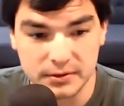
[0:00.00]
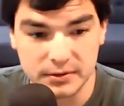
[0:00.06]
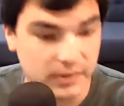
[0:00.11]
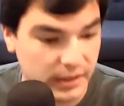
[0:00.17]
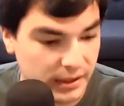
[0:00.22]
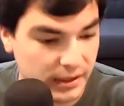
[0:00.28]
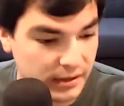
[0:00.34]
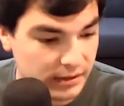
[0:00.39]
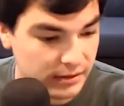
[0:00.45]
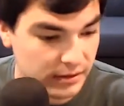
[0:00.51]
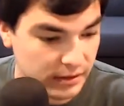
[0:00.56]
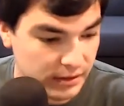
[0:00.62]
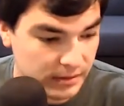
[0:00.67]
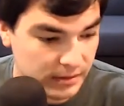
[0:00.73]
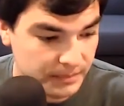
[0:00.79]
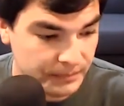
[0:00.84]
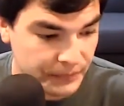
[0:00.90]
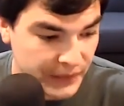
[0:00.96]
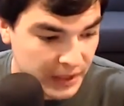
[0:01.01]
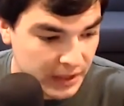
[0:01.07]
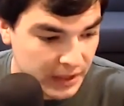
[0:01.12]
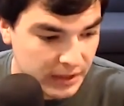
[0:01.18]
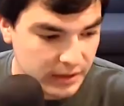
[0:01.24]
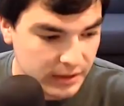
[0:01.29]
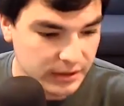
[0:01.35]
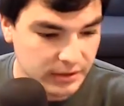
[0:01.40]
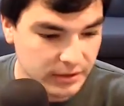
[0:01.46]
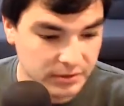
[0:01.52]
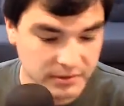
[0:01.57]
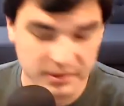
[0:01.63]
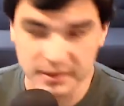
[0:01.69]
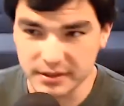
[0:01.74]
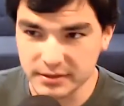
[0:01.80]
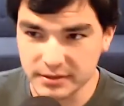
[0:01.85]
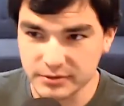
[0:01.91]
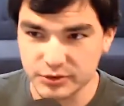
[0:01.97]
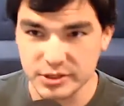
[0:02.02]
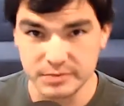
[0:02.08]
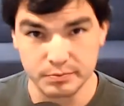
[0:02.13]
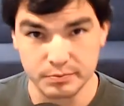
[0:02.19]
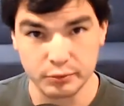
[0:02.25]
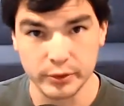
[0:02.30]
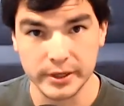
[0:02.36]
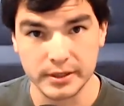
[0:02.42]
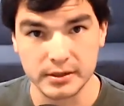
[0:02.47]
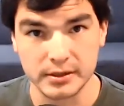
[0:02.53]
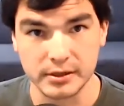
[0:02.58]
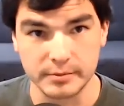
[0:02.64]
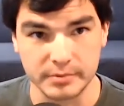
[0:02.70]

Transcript: And, it'll just break up